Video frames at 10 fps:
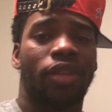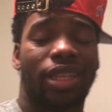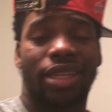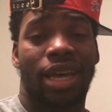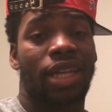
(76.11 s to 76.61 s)

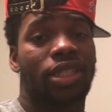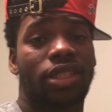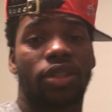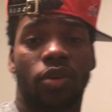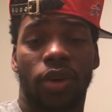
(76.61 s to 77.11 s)
That's honestly
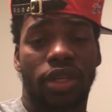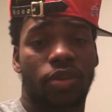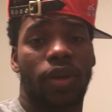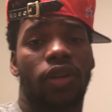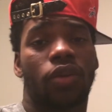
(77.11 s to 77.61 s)
the
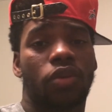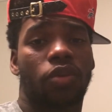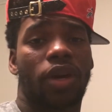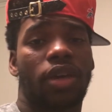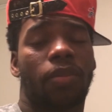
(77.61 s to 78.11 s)
quickest way to lose
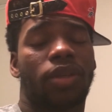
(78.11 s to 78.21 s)
weight.